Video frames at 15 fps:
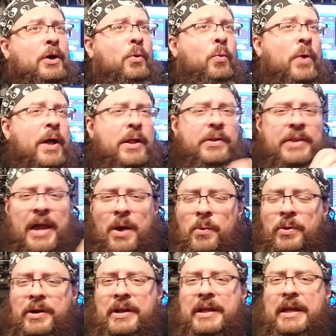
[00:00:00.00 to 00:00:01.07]
Well,
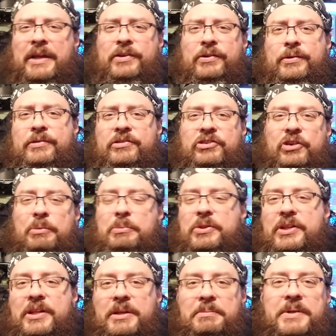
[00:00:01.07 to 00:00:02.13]
now we're going to get to some of
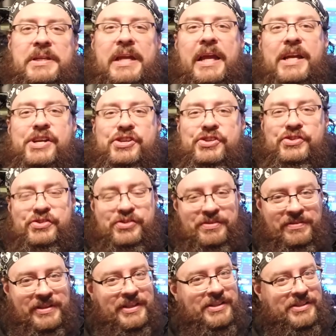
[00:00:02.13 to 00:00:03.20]
the limitations
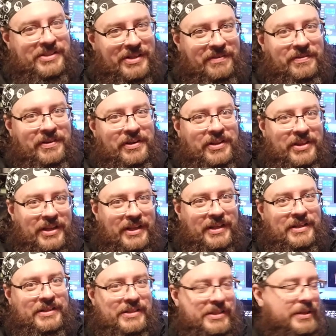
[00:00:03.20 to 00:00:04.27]
of these different
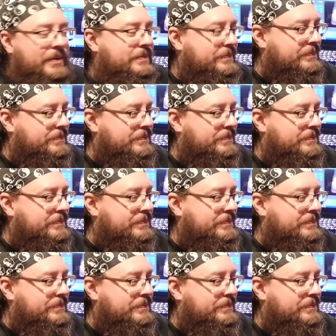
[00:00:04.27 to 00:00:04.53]
things.